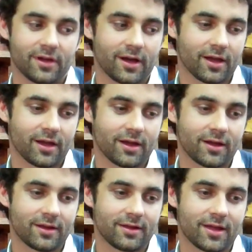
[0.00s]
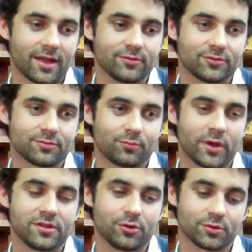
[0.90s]
and
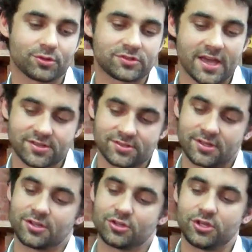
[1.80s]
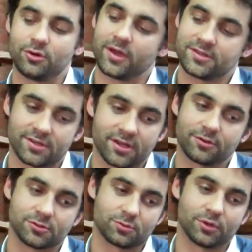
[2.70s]
when your testing and QA
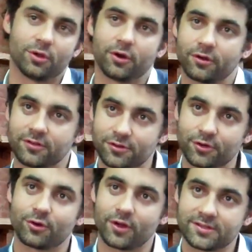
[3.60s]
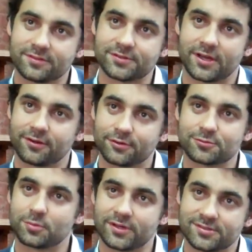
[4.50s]
cycles were longer than your creative
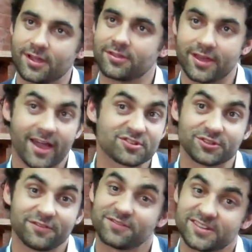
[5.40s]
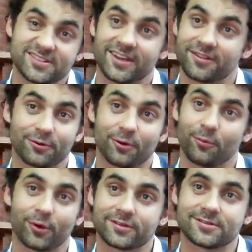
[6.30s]
cycles because nothing actually fit together or
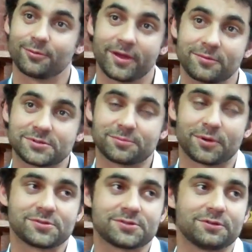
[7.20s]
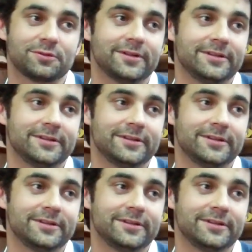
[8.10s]
worked the way it was supposed to.